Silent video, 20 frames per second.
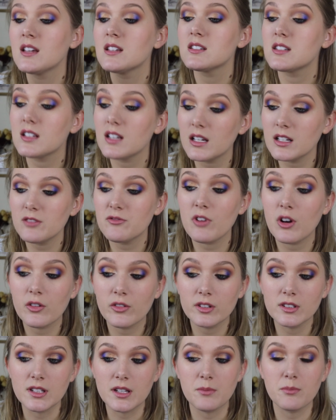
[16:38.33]
to kind of
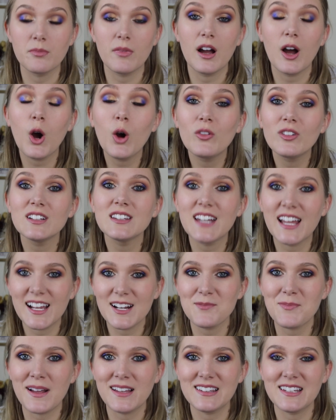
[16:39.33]

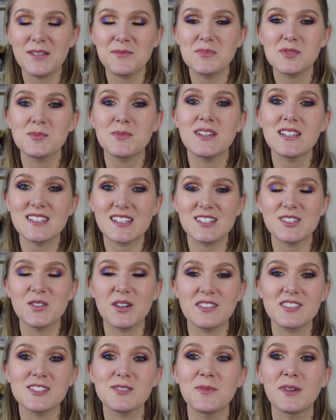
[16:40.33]
overline my lips because I do
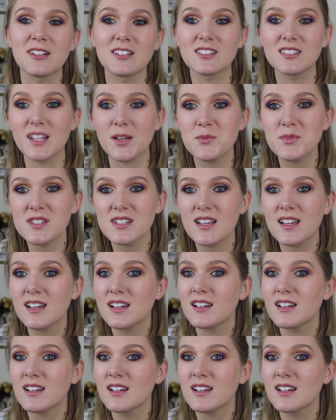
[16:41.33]
have smaller lips,